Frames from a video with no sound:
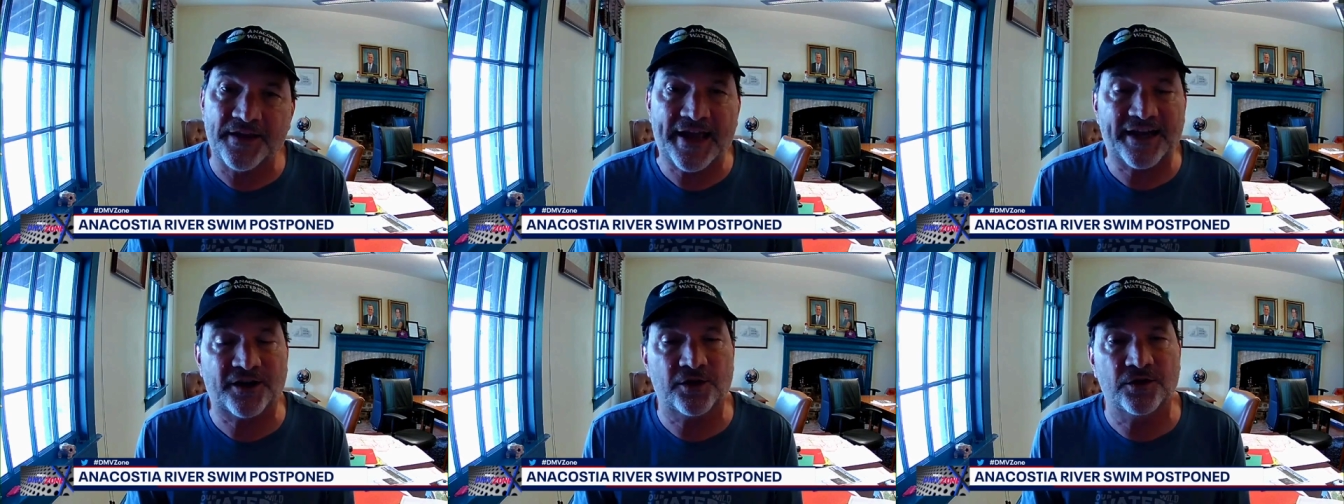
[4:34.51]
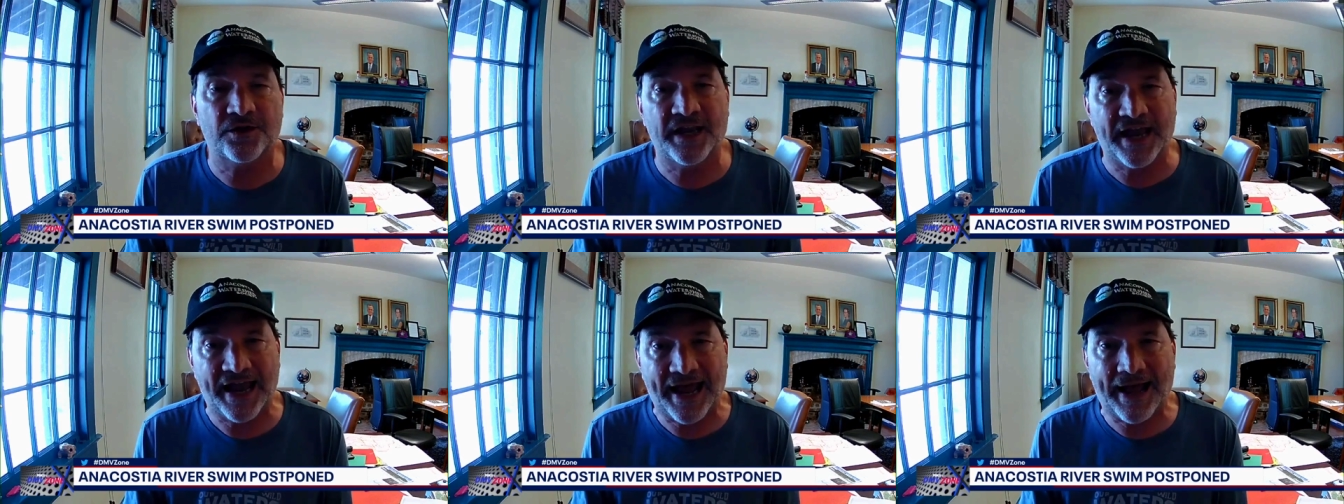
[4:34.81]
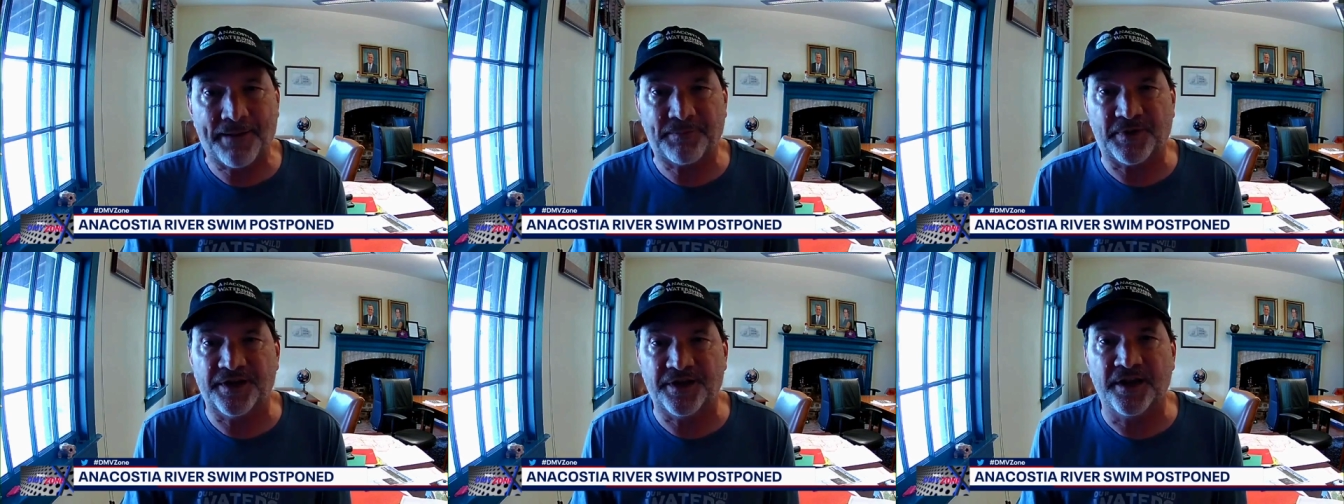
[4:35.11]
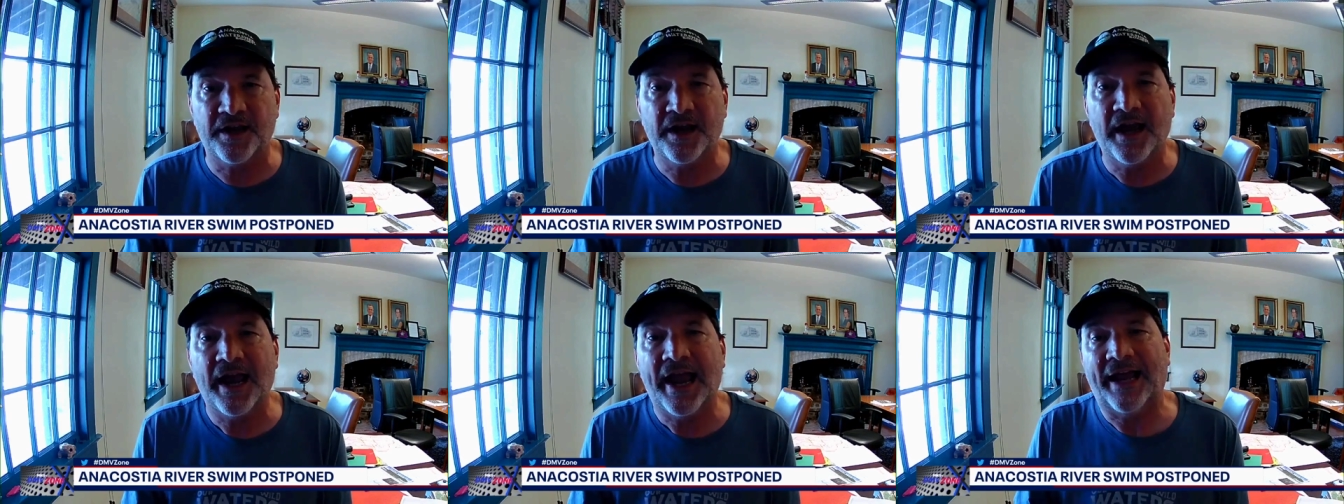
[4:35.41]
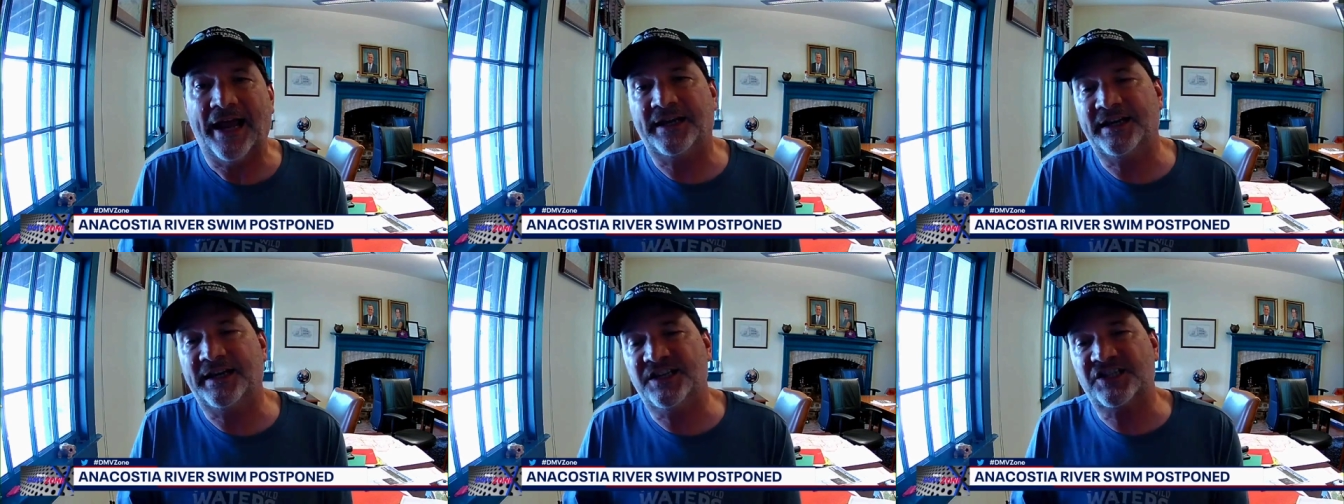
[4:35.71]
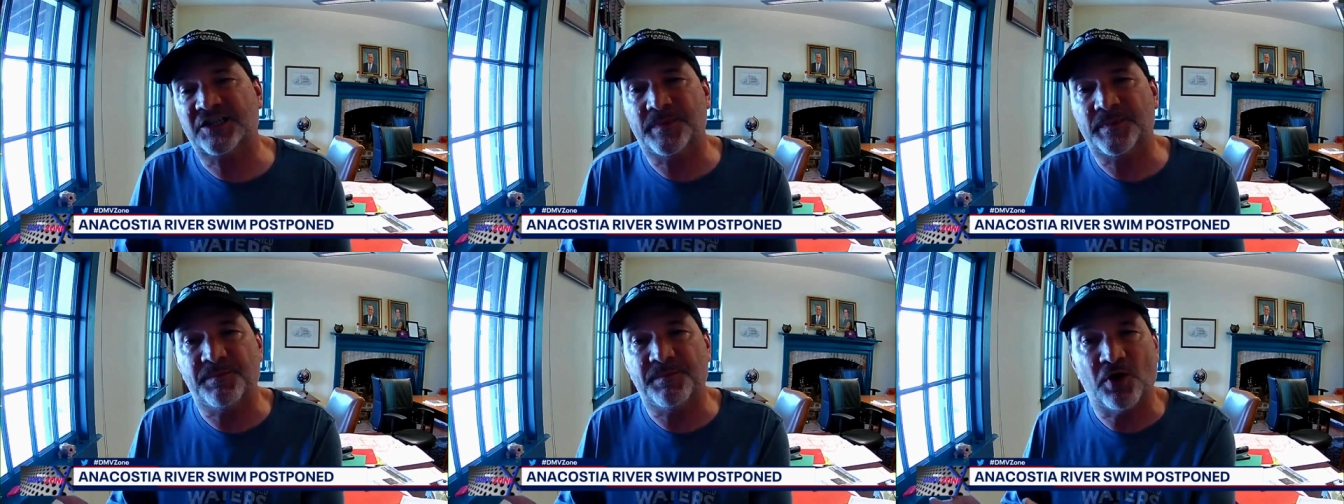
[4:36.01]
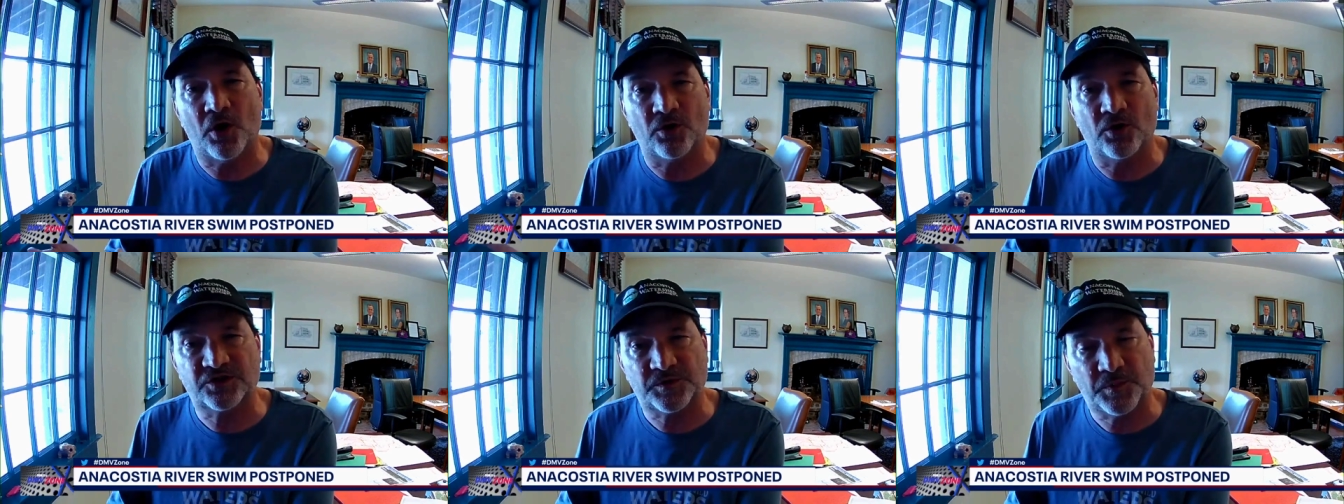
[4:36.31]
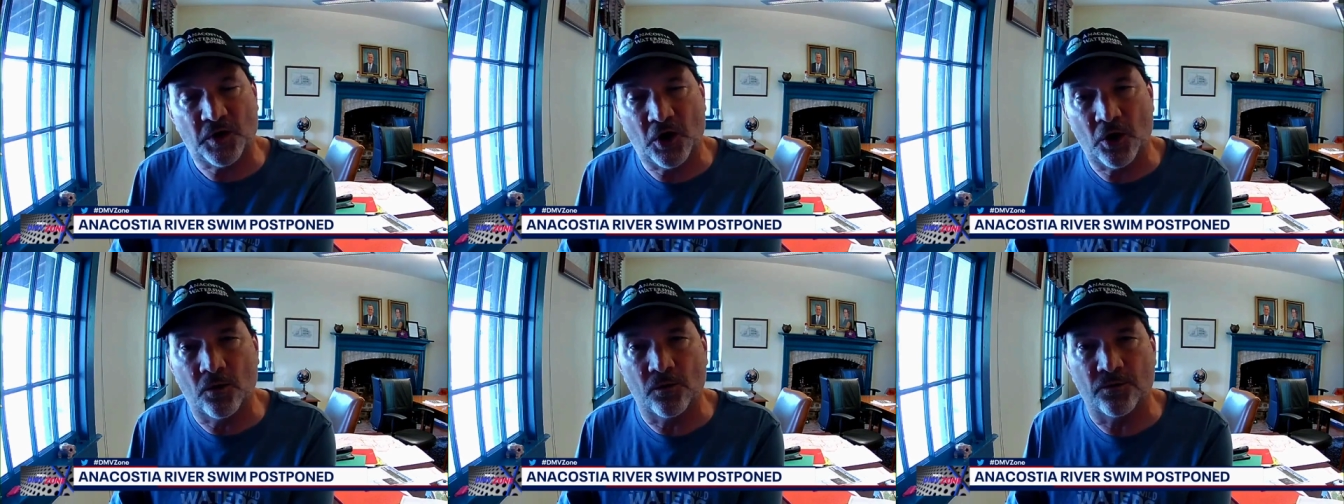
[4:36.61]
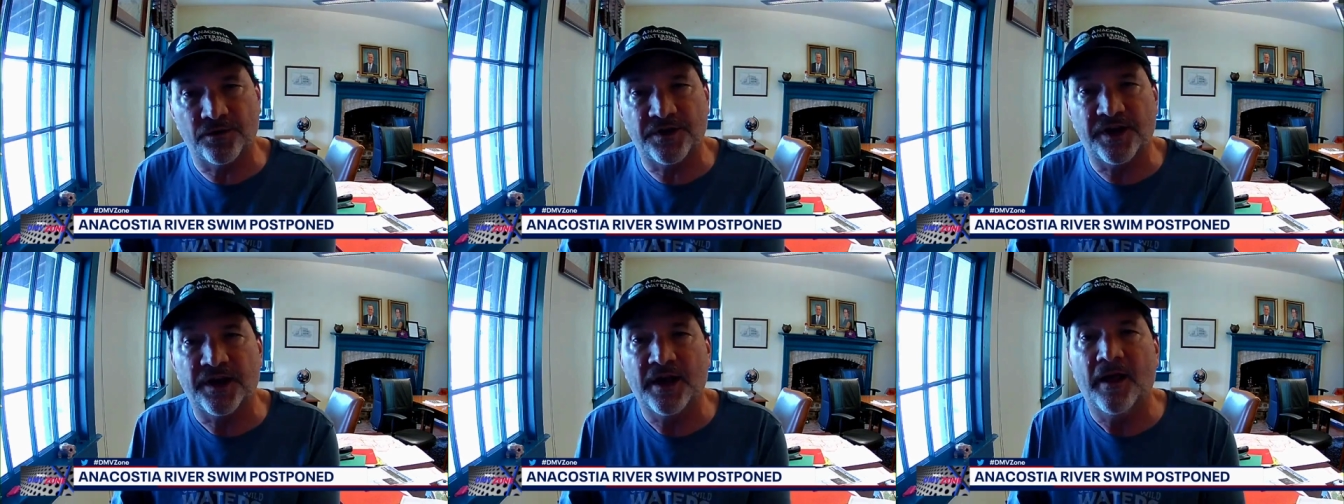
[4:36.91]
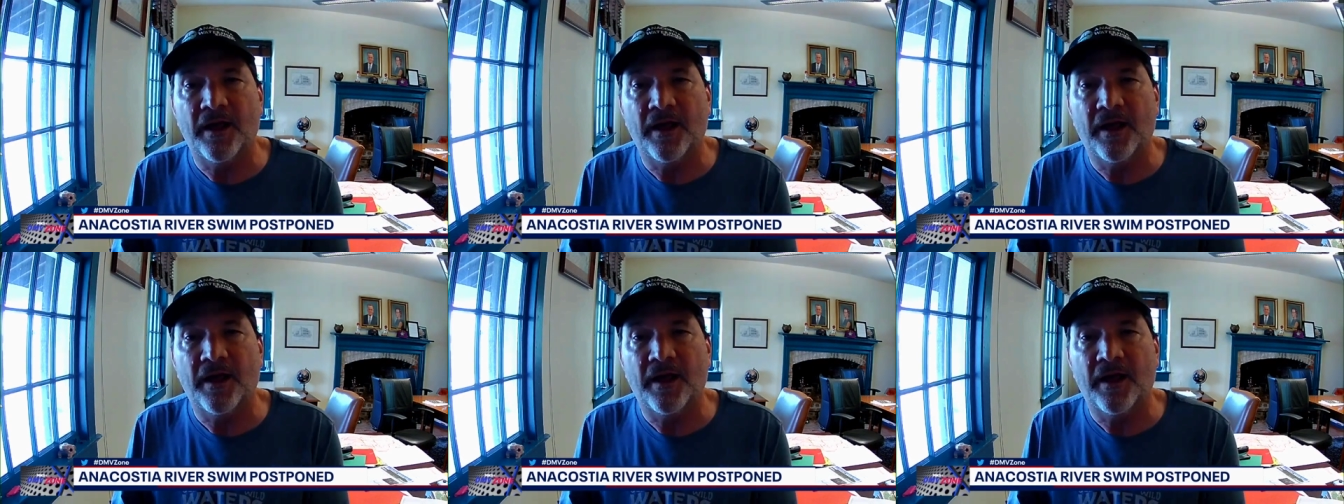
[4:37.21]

that couldn't happen, and it needs to be postponed.